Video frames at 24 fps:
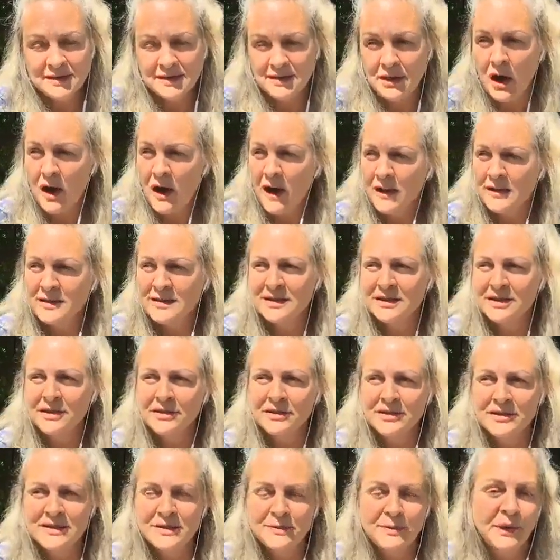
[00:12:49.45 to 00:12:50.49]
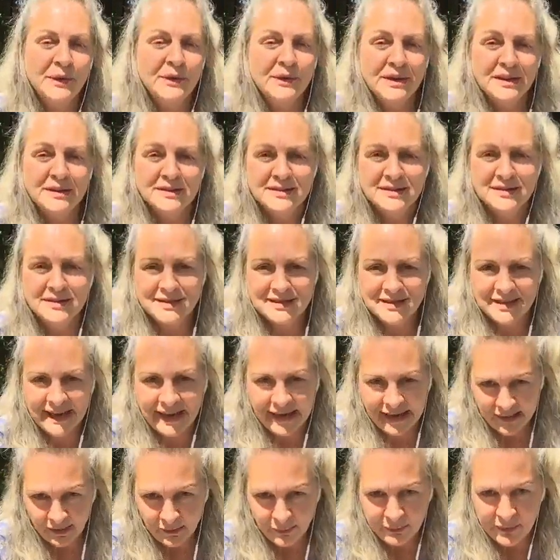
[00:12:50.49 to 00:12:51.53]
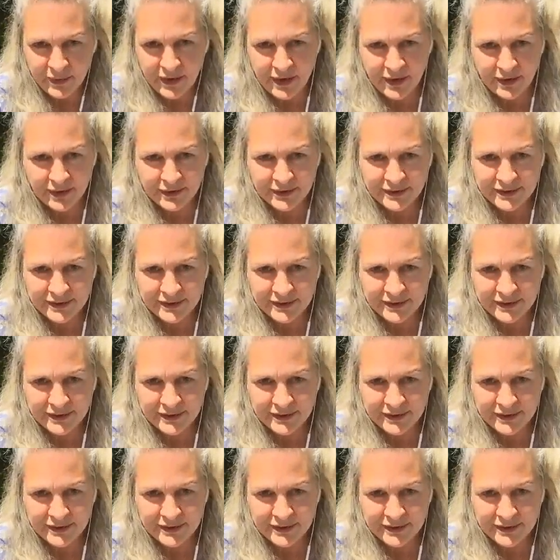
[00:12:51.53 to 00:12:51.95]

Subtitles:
And ask your spirits to help you.